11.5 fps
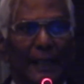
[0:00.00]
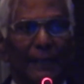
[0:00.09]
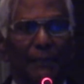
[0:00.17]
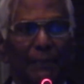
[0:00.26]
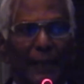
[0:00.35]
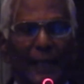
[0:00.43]

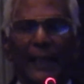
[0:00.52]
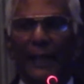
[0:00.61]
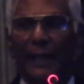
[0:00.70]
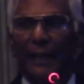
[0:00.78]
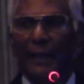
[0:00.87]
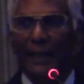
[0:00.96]
in
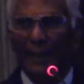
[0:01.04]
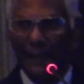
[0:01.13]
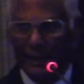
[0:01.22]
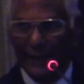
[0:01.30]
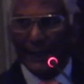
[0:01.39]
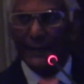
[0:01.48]
making
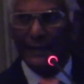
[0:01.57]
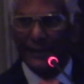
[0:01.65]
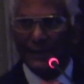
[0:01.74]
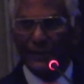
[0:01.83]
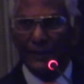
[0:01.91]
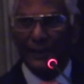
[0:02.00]
that
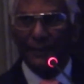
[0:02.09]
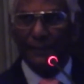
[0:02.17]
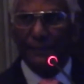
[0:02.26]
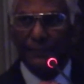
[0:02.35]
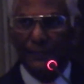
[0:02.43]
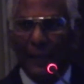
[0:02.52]
decision.
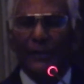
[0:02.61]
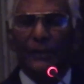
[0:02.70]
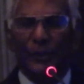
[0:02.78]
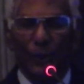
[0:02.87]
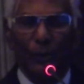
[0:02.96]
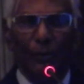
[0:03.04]

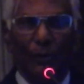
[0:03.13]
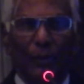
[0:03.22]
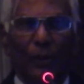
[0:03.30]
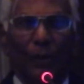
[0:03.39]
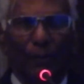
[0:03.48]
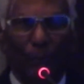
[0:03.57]
So,
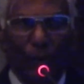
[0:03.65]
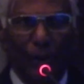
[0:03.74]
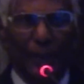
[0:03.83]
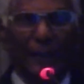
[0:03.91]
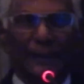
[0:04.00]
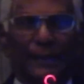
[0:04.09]

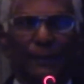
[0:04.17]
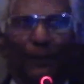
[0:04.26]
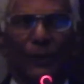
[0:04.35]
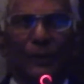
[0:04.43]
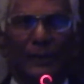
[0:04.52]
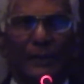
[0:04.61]
Poland is
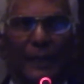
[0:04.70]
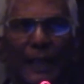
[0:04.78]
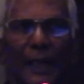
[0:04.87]
important,